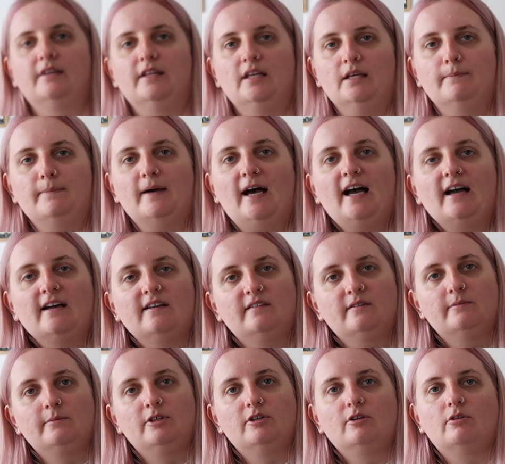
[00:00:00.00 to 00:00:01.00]
the bags
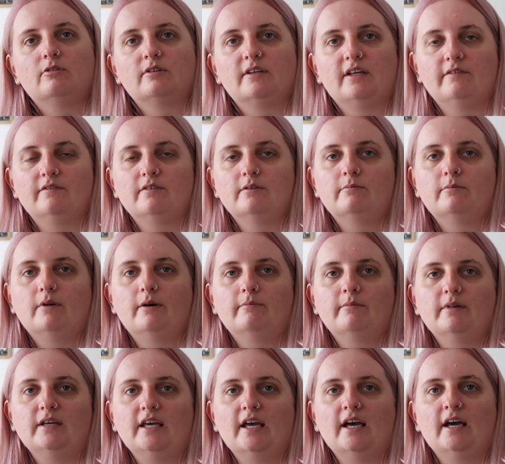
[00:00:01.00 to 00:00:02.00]
that we got given when
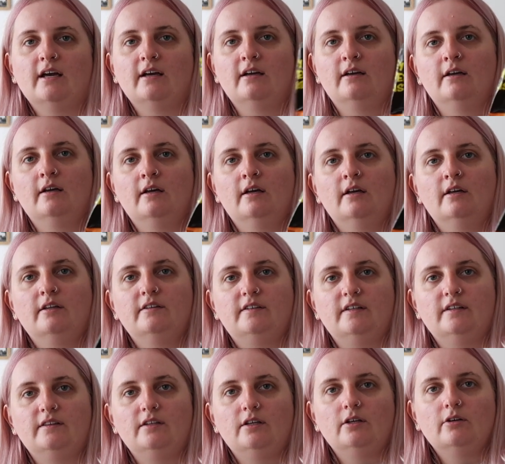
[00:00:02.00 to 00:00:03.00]
we
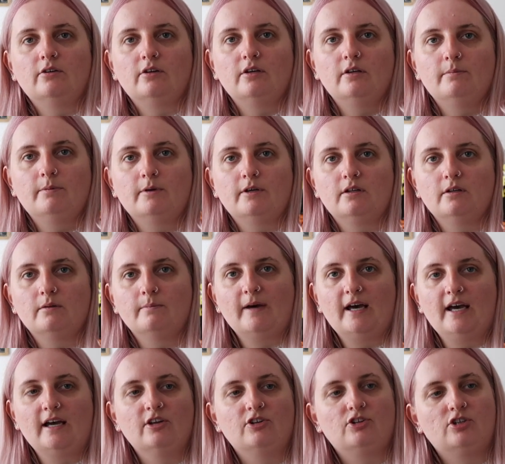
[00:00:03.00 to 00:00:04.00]
did the Oogie Boogie
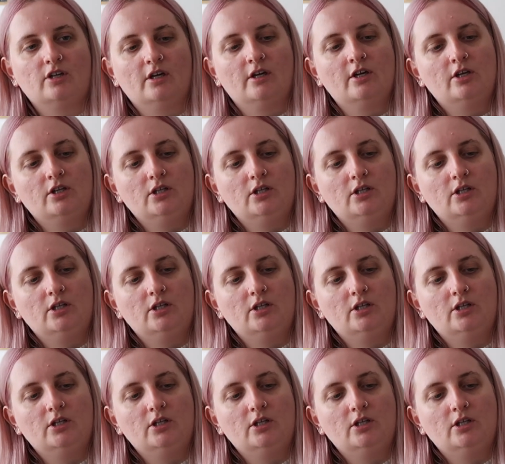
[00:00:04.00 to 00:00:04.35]
Bash.